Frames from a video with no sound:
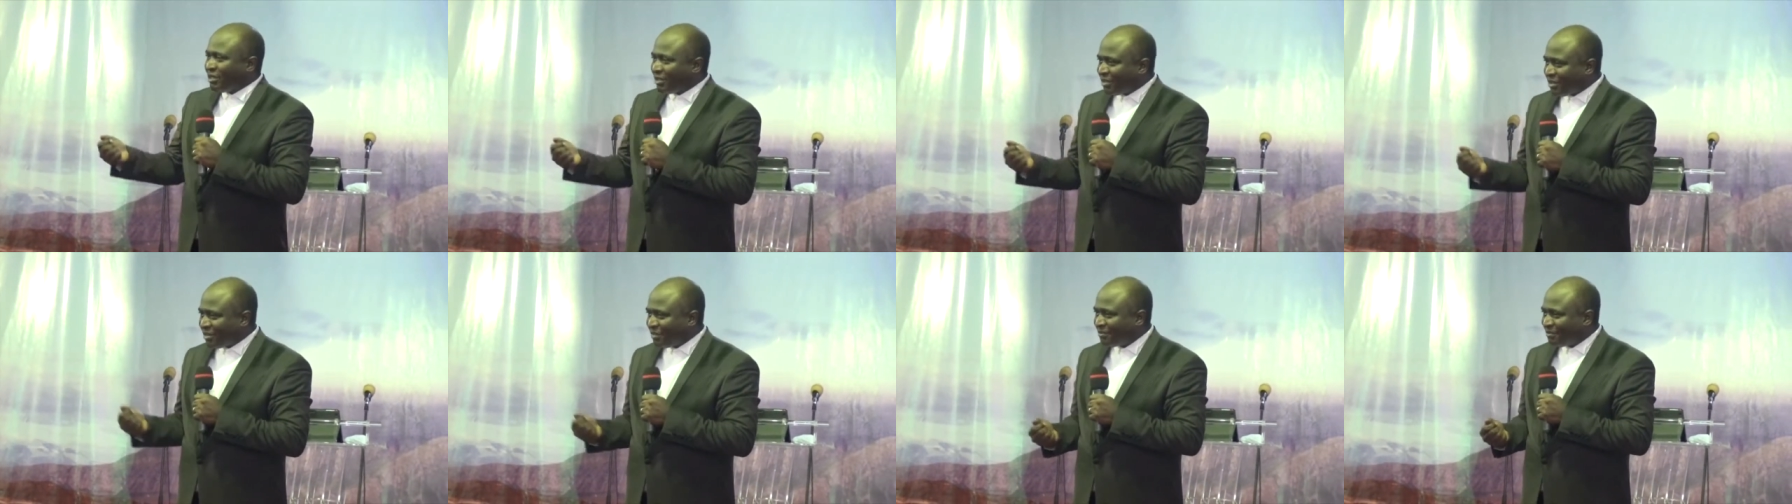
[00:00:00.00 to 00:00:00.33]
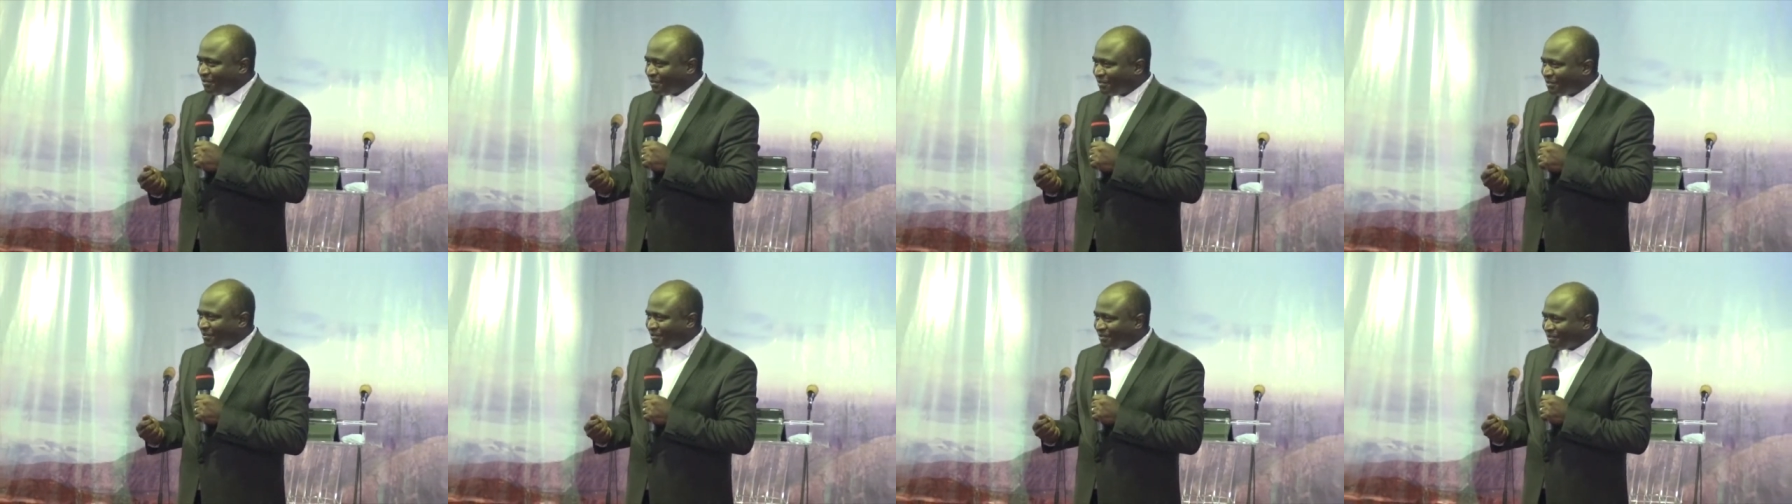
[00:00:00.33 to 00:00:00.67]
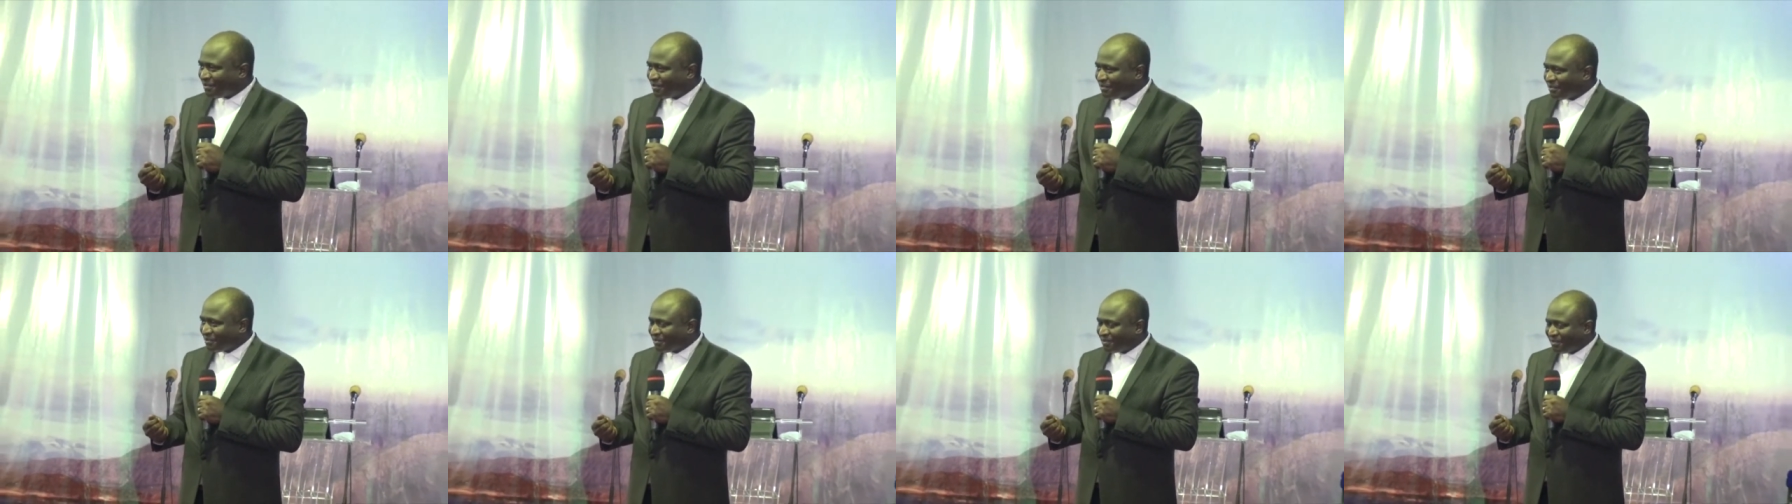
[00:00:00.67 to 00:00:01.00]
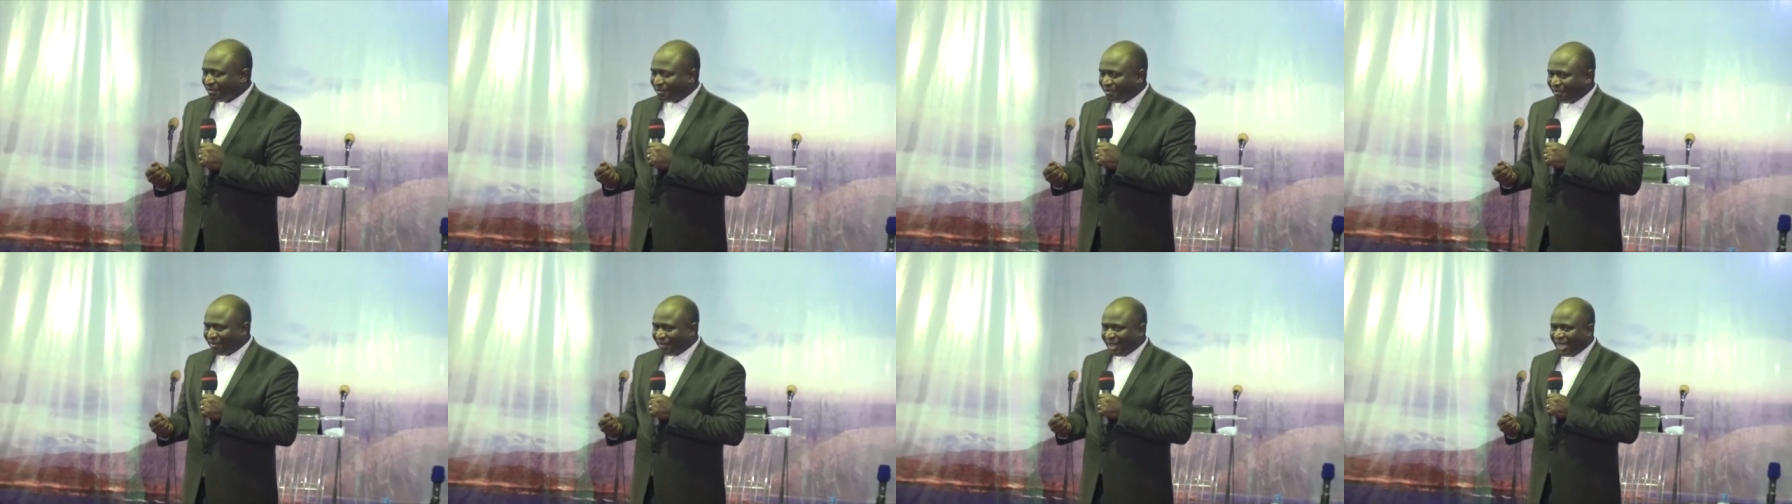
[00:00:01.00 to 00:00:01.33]
priest.
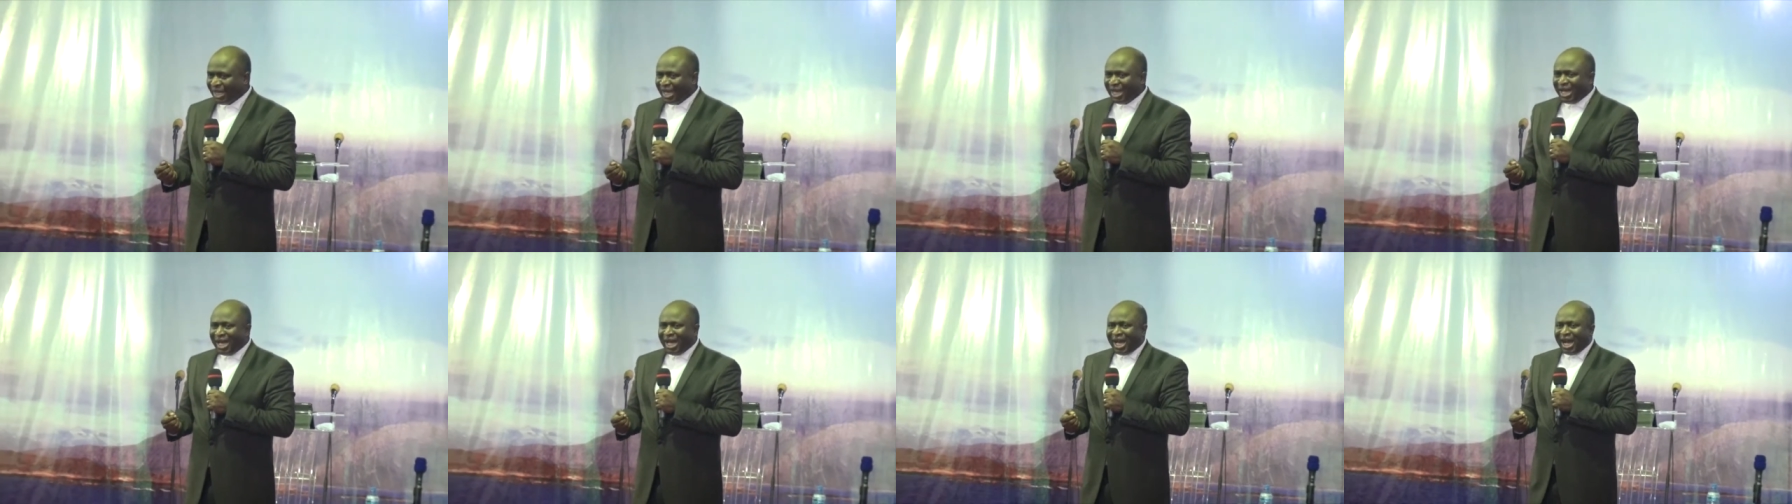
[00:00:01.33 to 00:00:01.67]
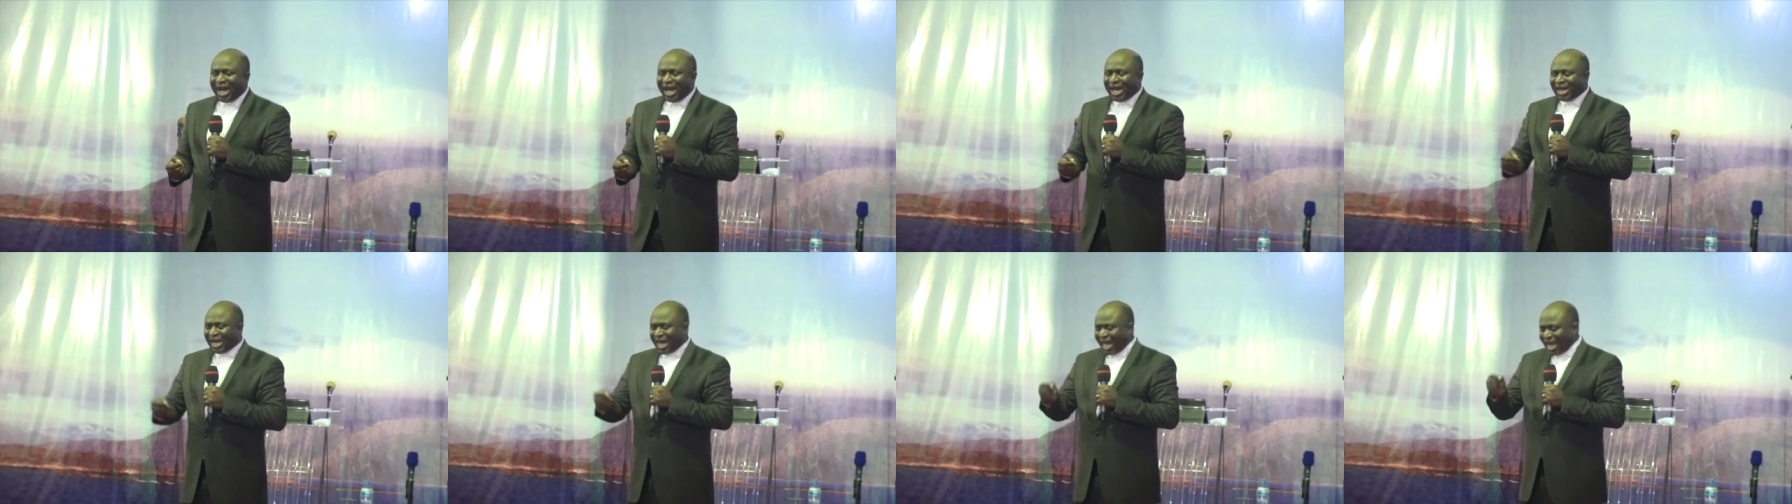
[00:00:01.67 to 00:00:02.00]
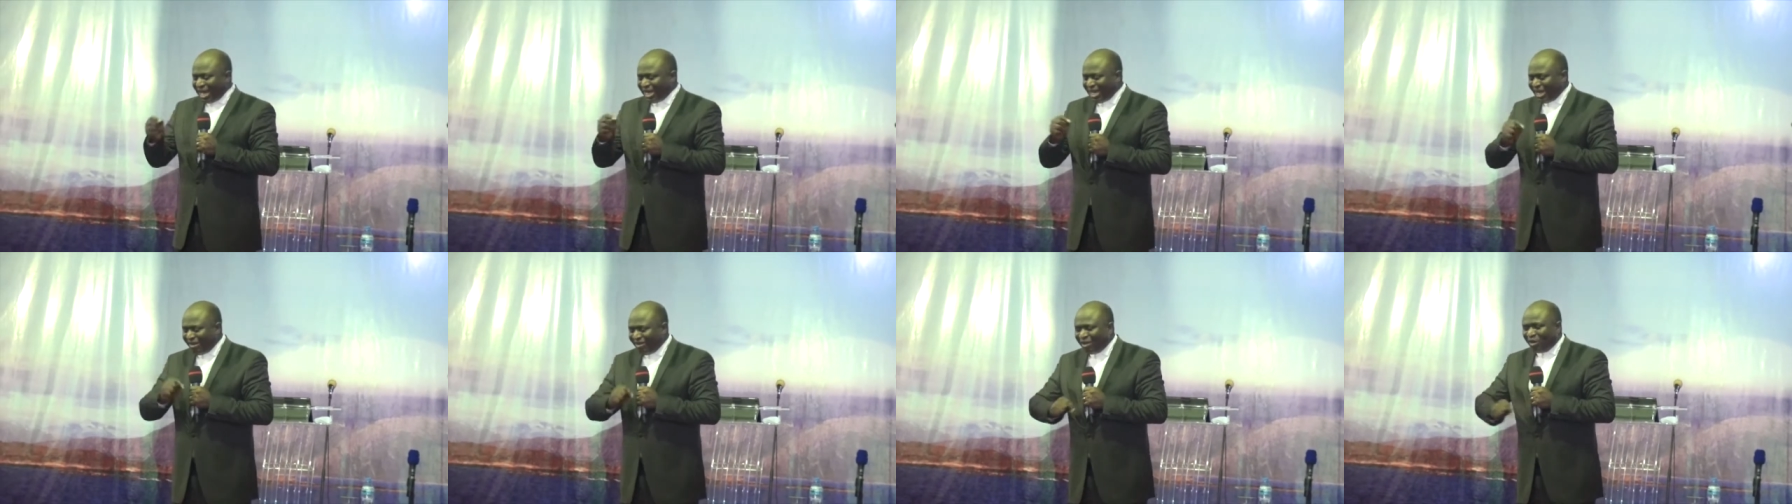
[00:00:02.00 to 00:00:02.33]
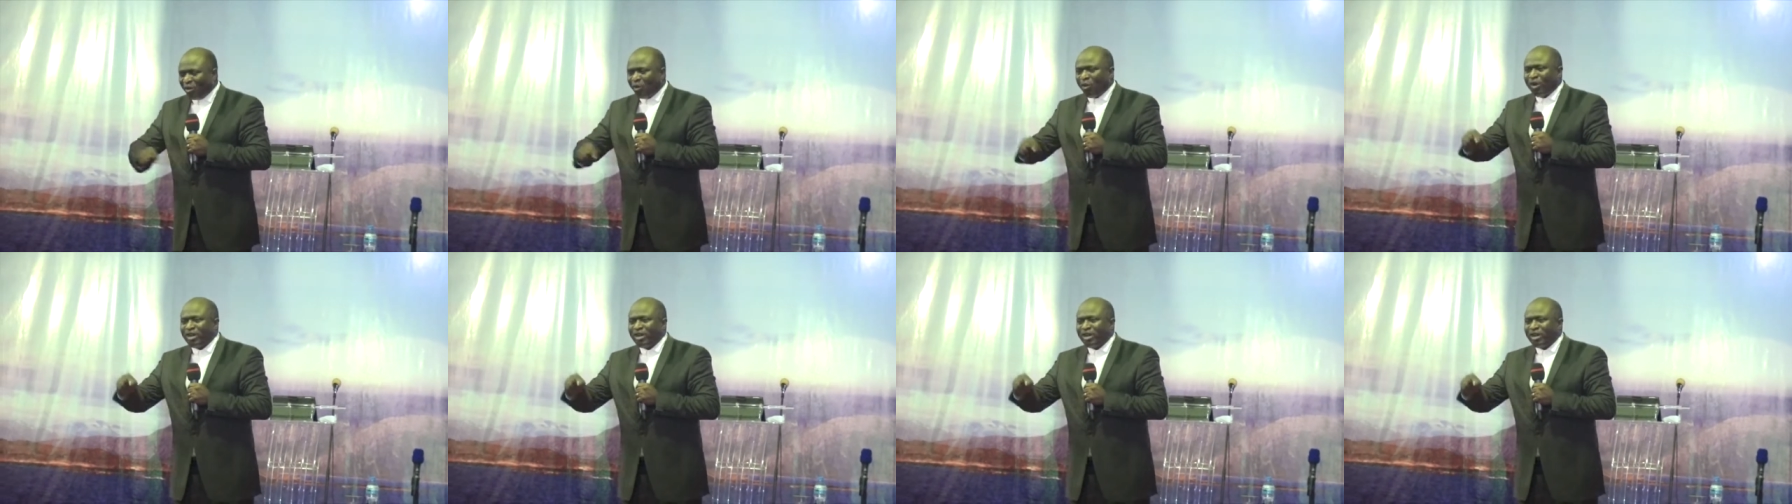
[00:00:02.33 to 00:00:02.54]
And any